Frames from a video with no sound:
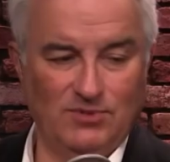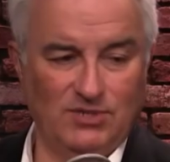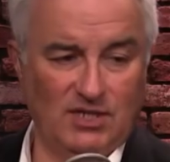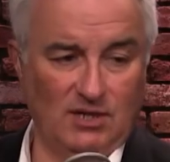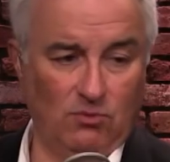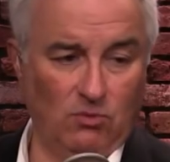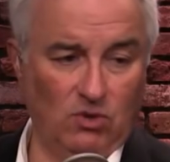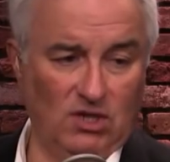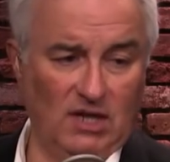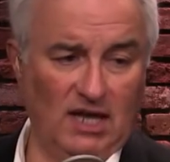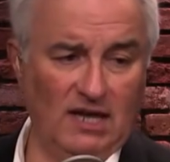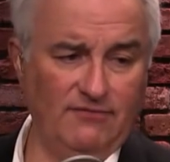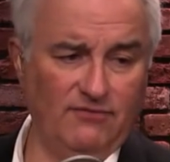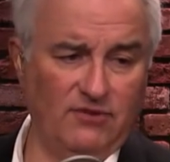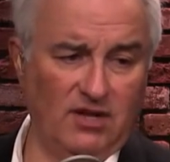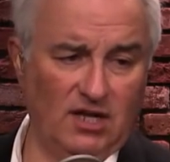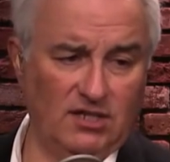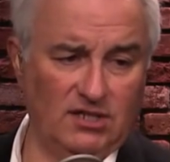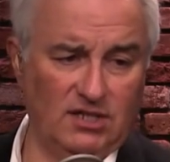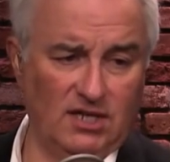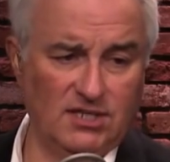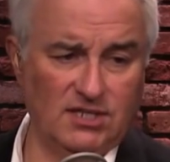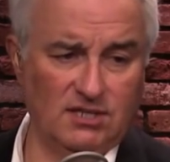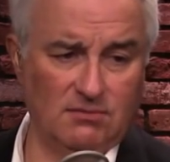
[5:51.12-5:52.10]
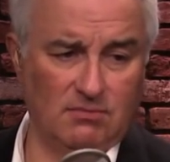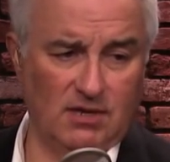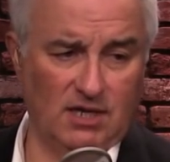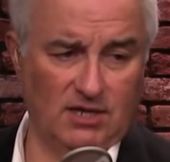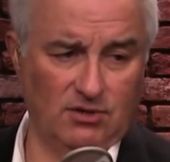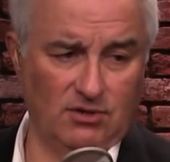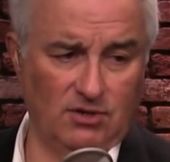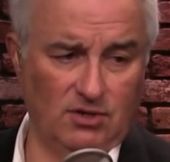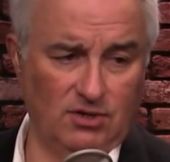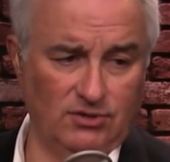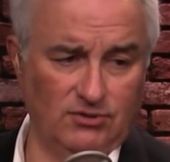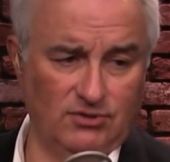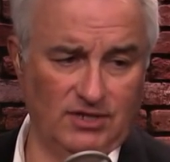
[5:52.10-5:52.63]
saying, well, LifeLock doesn't
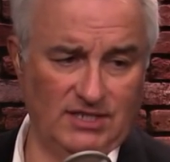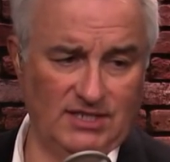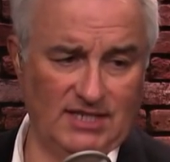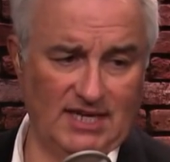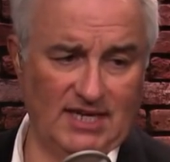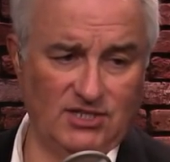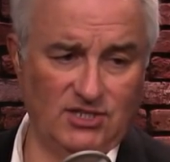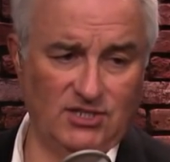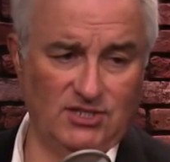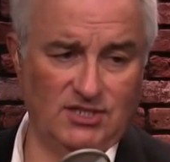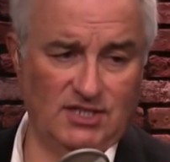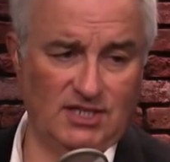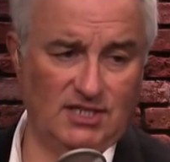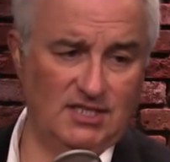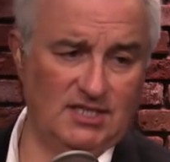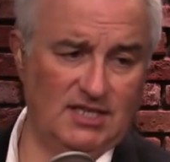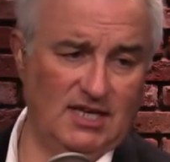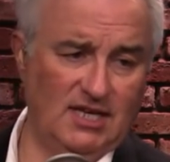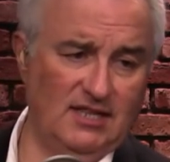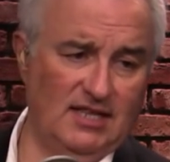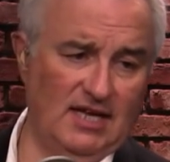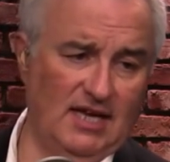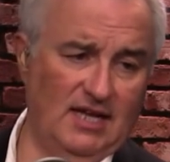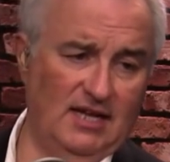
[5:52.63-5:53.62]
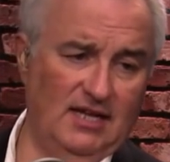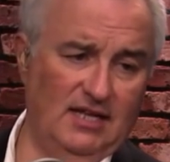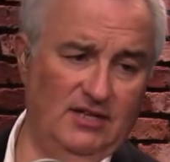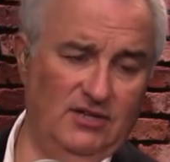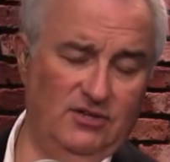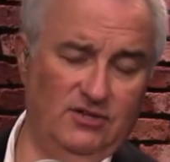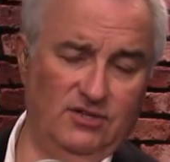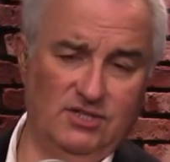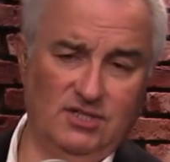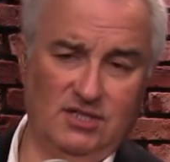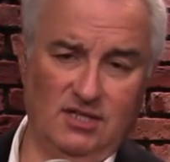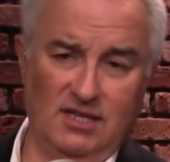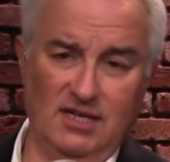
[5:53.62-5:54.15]
monitor all transactions. They say that in their
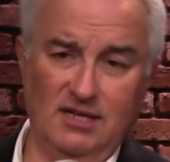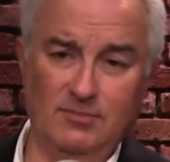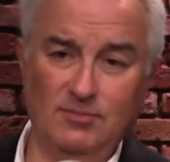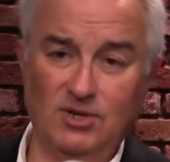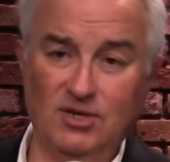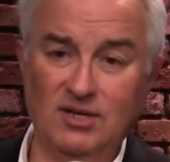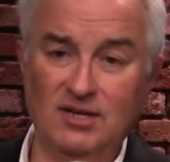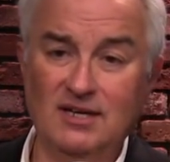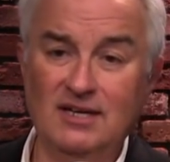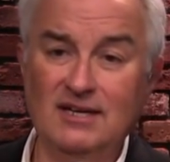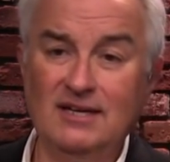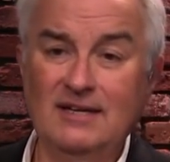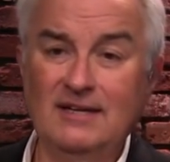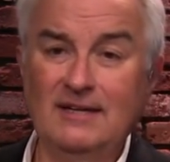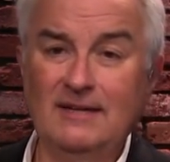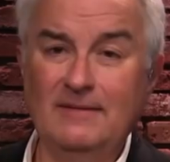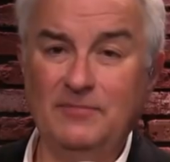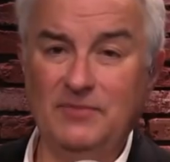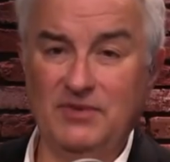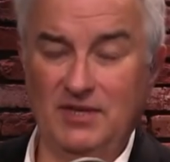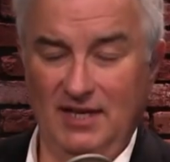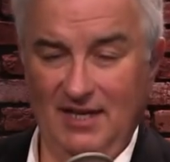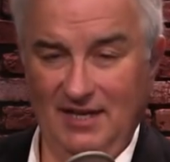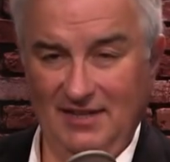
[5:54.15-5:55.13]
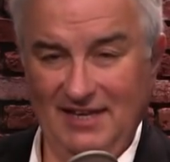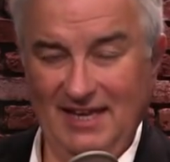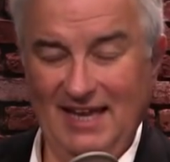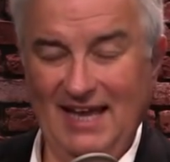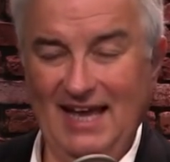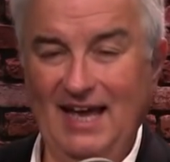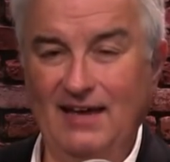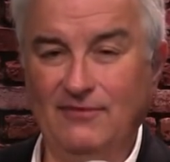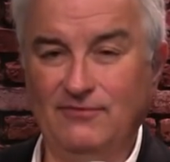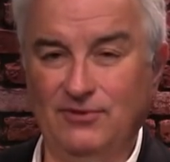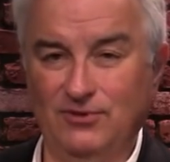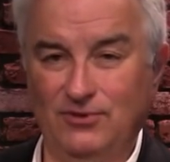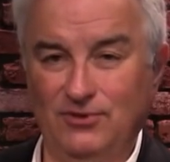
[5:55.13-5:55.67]
disclaimer. Yeah, they
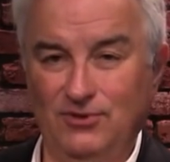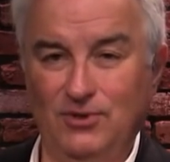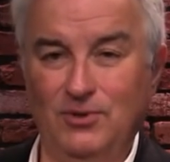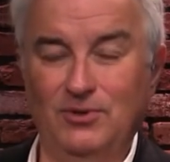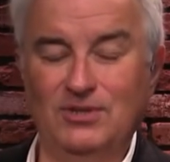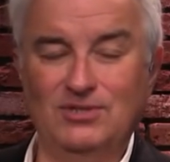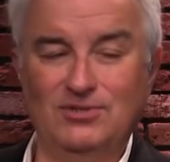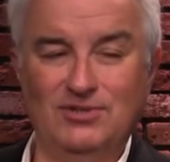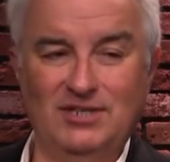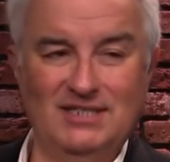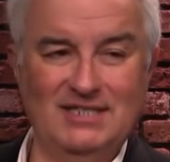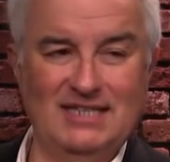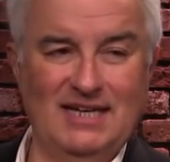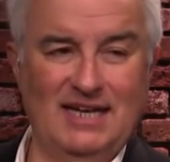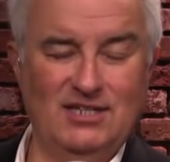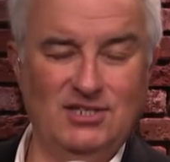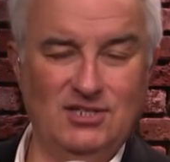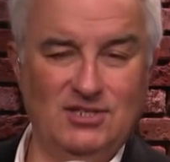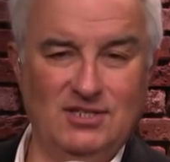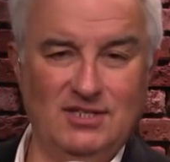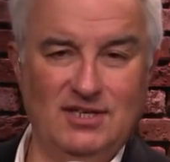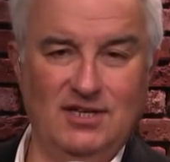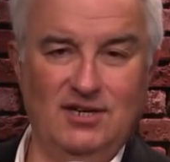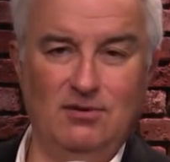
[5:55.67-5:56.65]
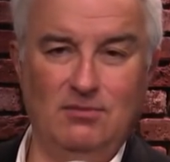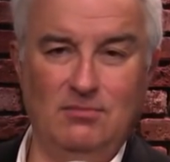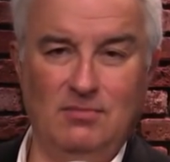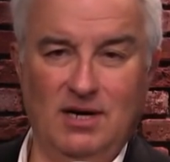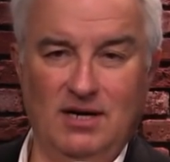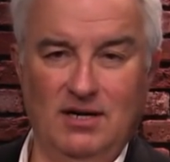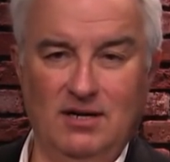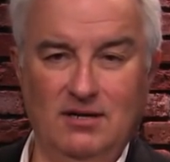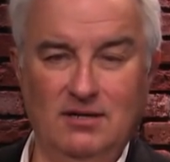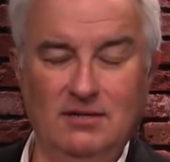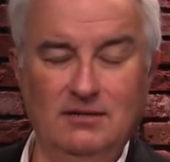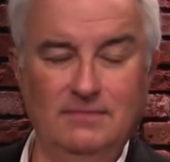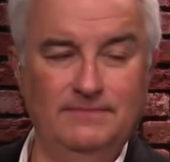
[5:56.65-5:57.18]
have to. You know what transactions they don't
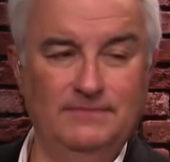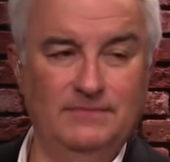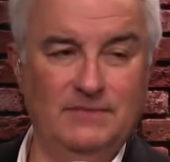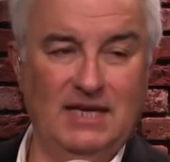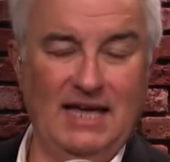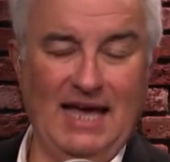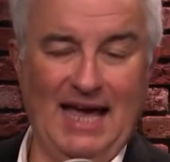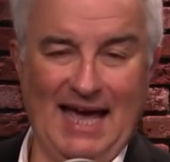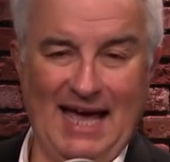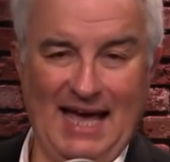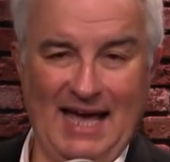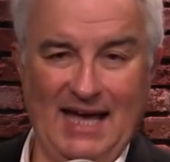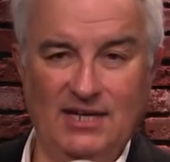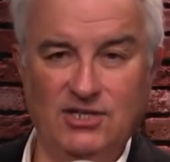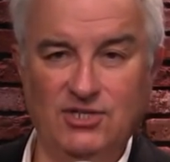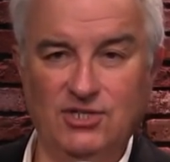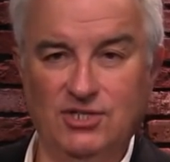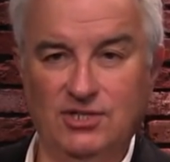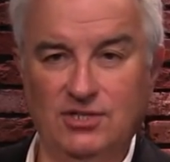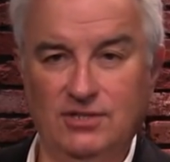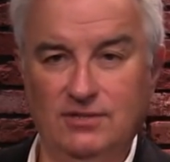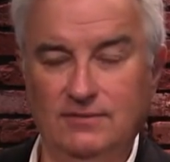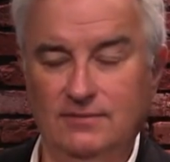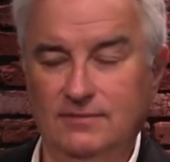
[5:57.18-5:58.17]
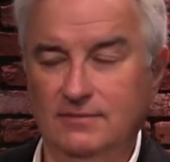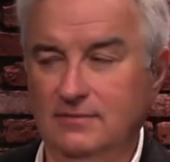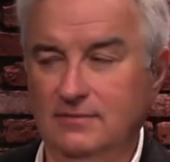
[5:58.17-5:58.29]
monitor? Cash.